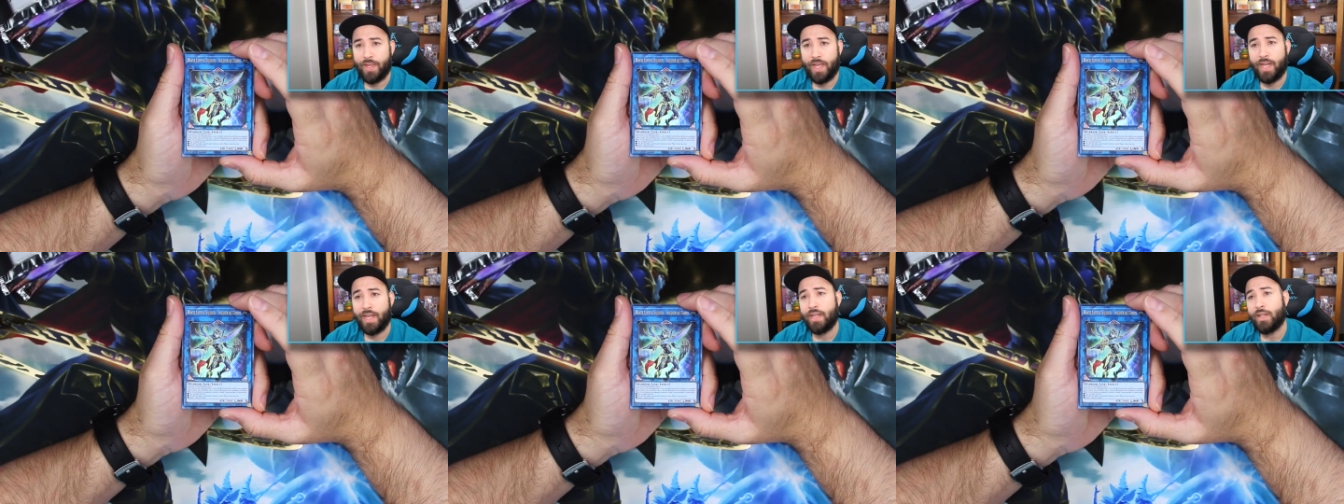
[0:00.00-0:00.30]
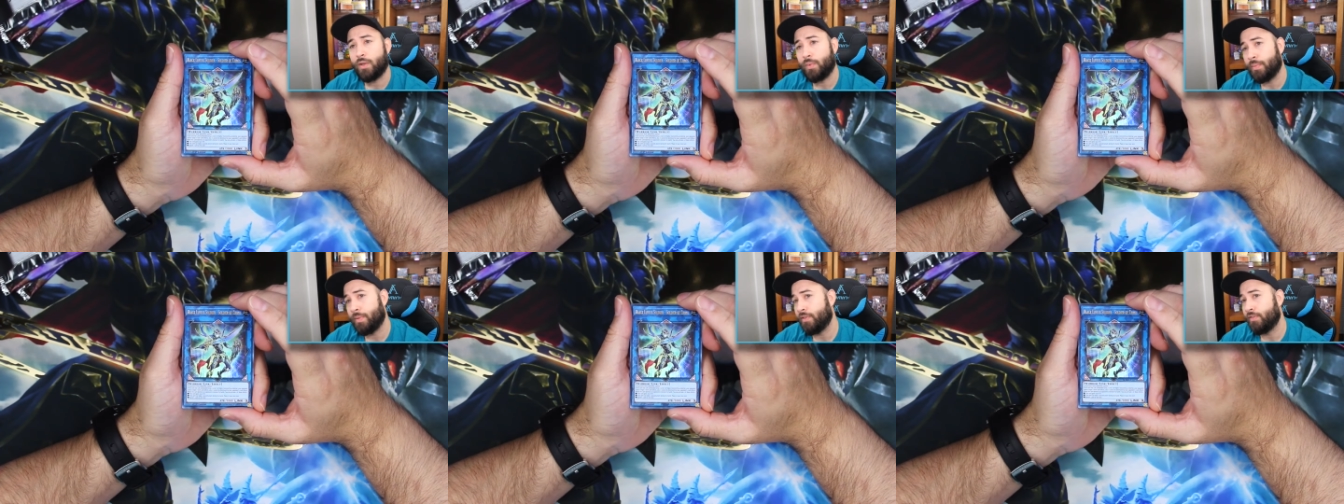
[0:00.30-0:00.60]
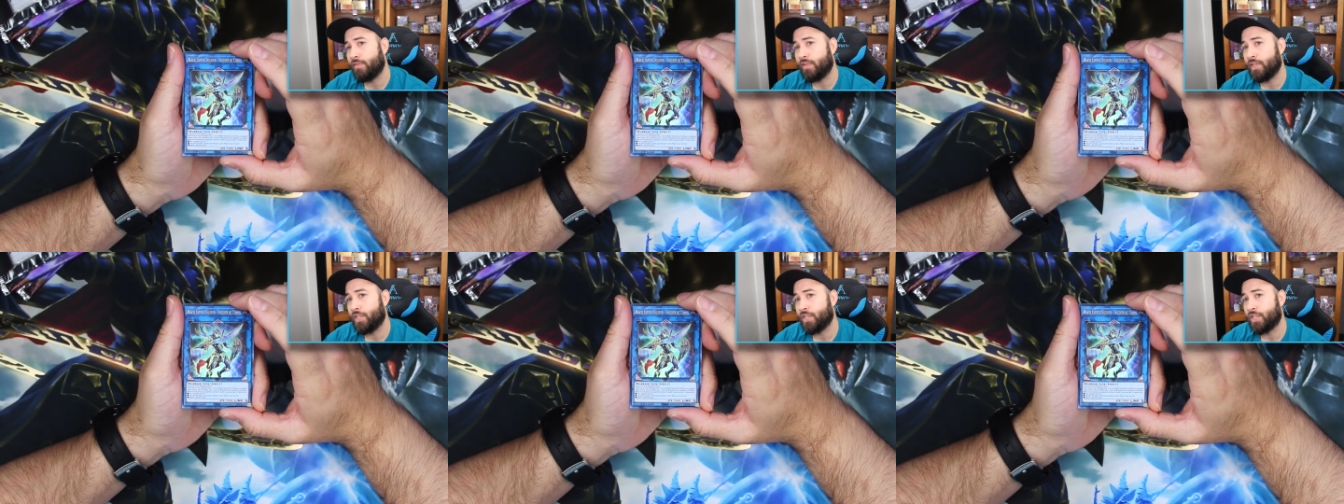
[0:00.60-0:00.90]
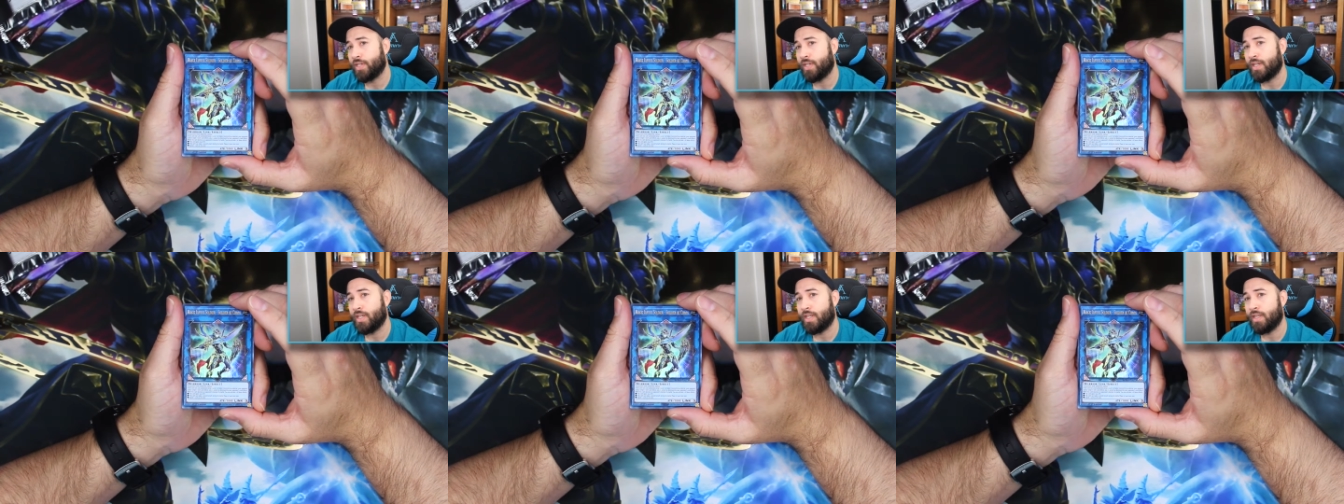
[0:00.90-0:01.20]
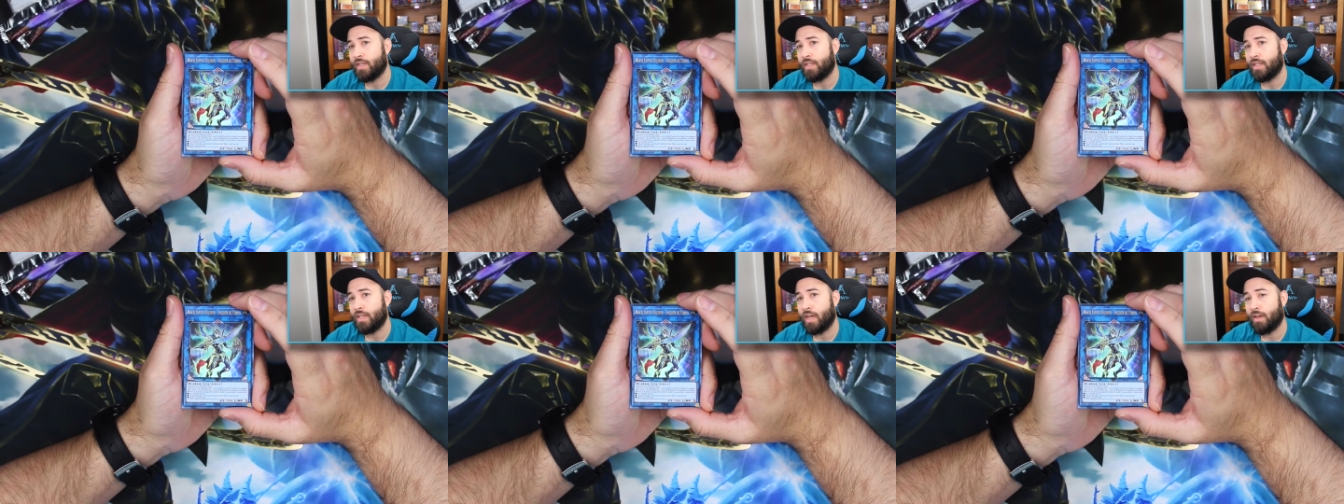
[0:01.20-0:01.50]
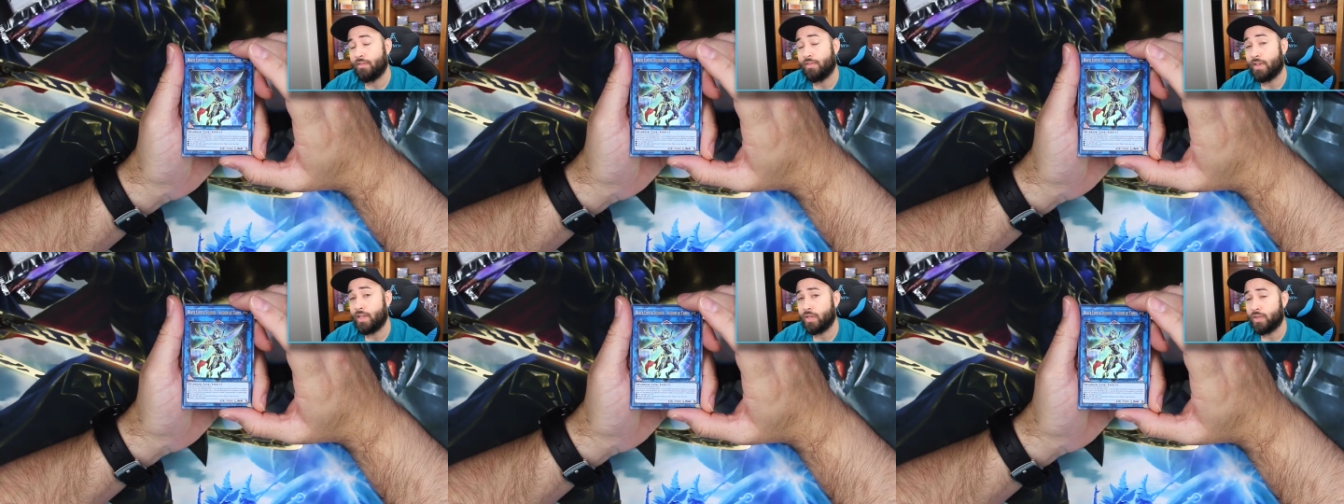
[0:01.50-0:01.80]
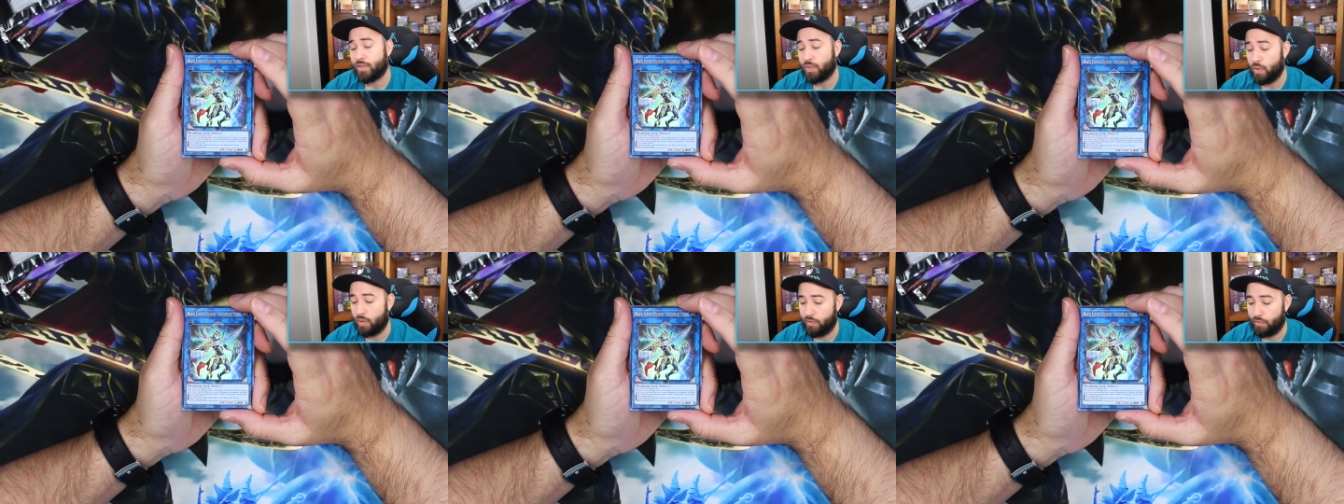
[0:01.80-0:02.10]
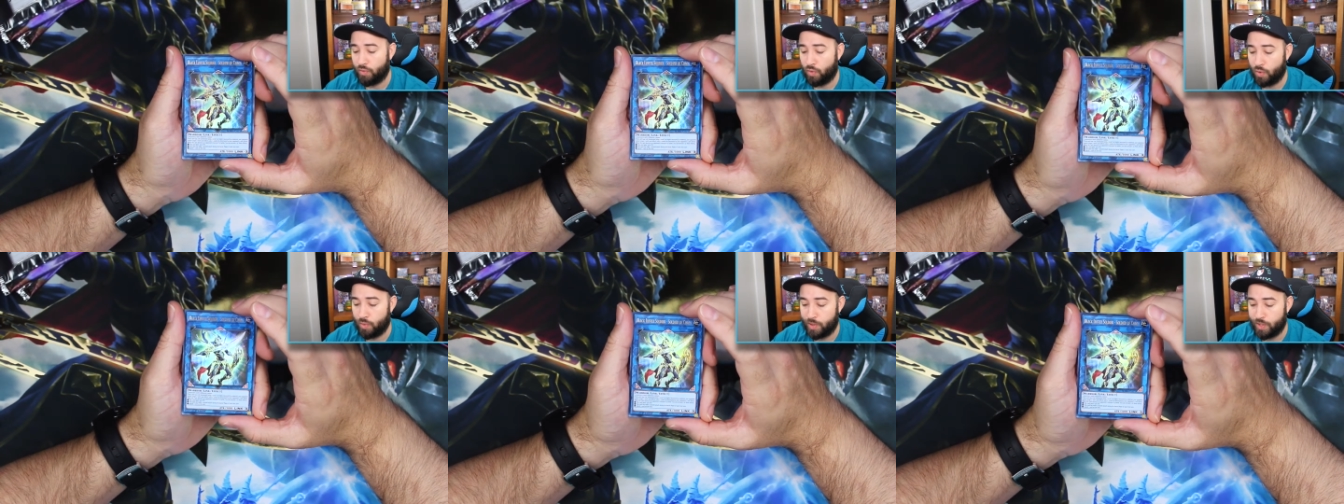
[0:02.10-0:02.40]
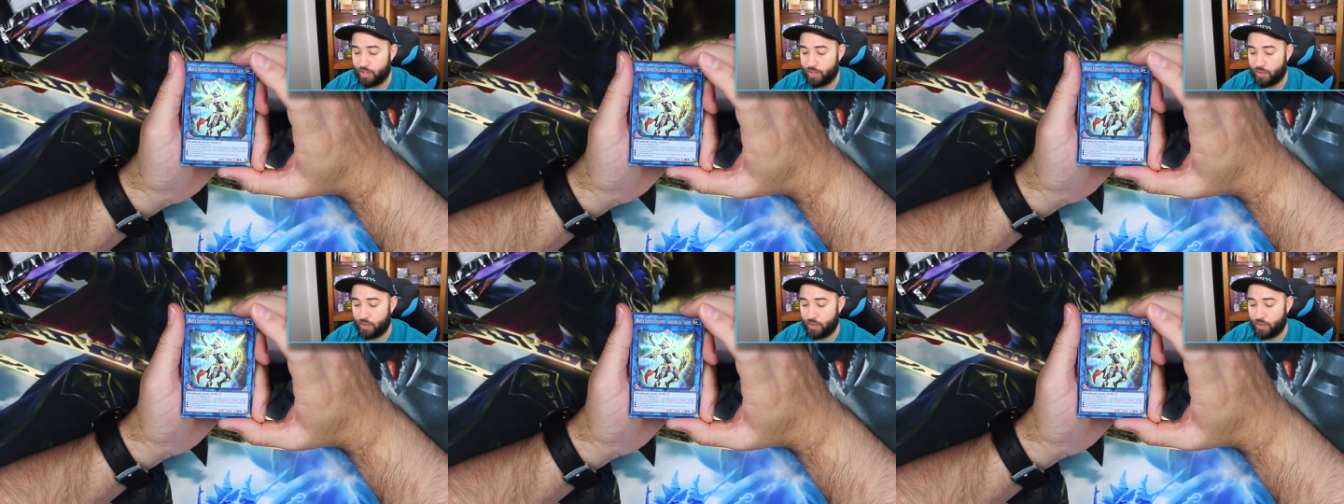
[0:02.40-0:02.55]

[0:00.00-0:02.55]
and it'll be featured in the uh, videos going forward.